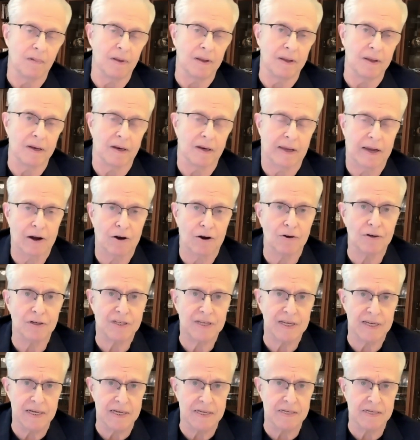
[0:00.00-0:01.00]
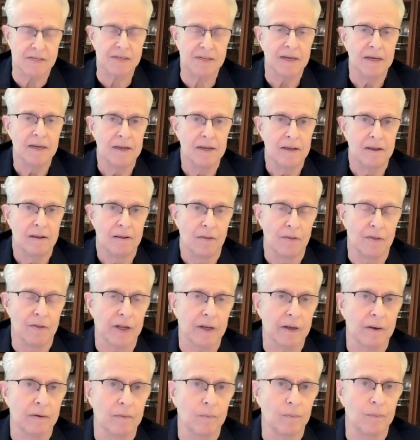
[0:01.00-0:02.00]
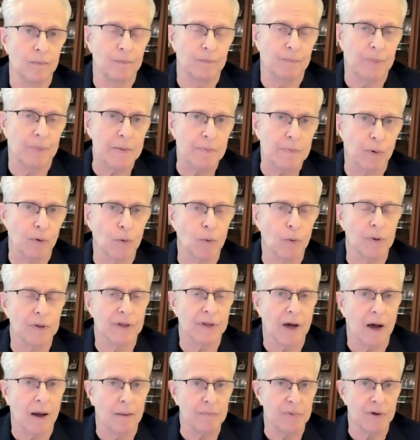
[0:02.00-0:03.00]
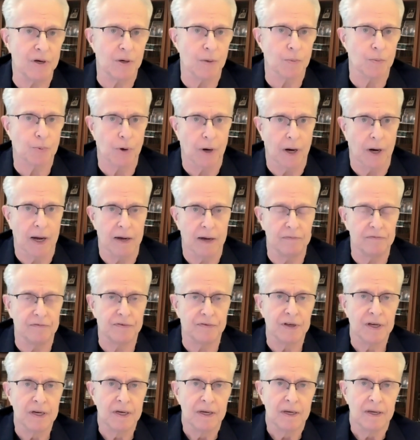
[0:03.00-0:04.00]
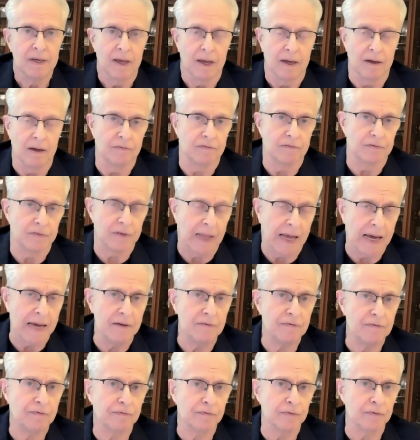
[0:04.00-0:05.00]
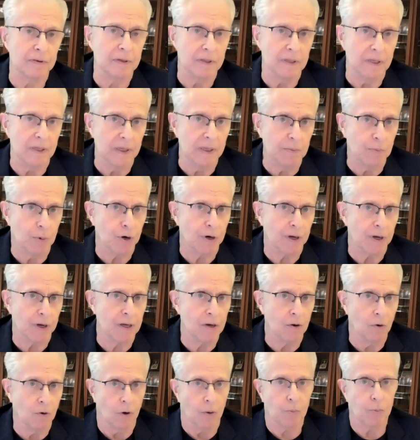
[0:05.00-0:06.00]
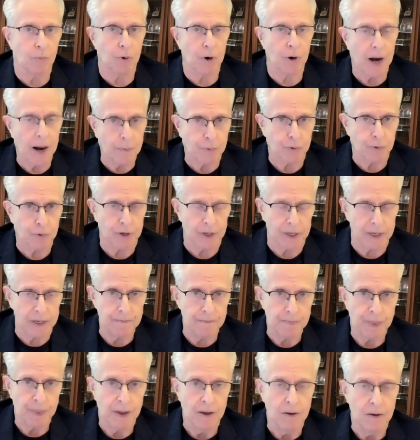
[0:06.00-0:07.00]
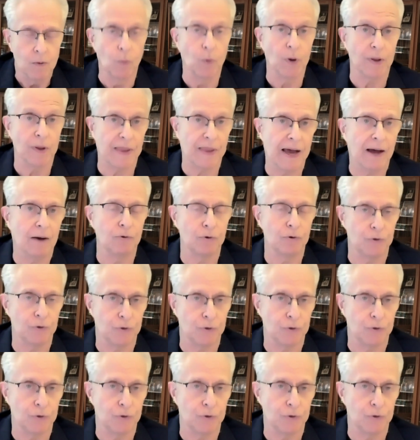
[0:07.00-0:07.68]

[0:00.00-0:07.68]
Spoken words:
It guarantees that people will not be deprived of life, liberty, or property without